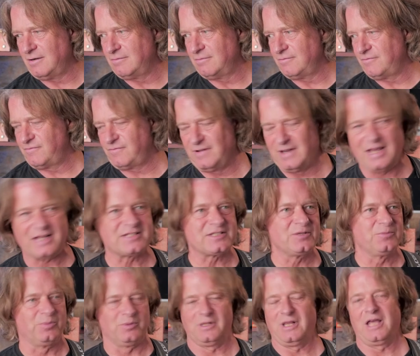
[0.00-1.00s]

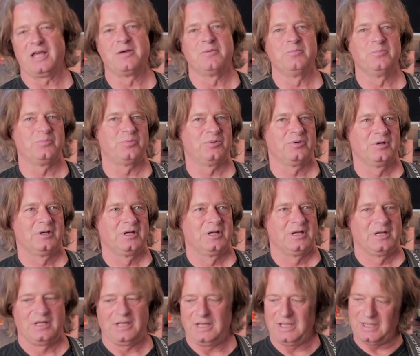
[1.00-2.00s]
flexible amp.
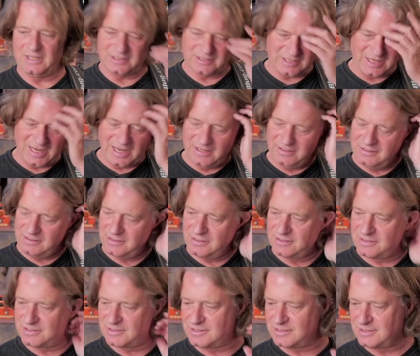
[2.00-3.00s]
It
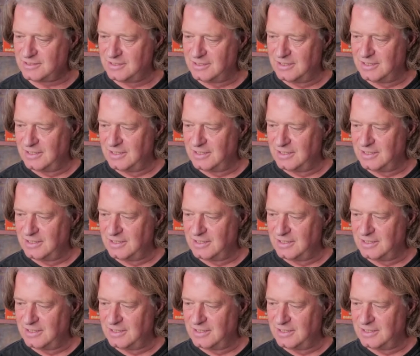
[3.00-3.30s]
handles,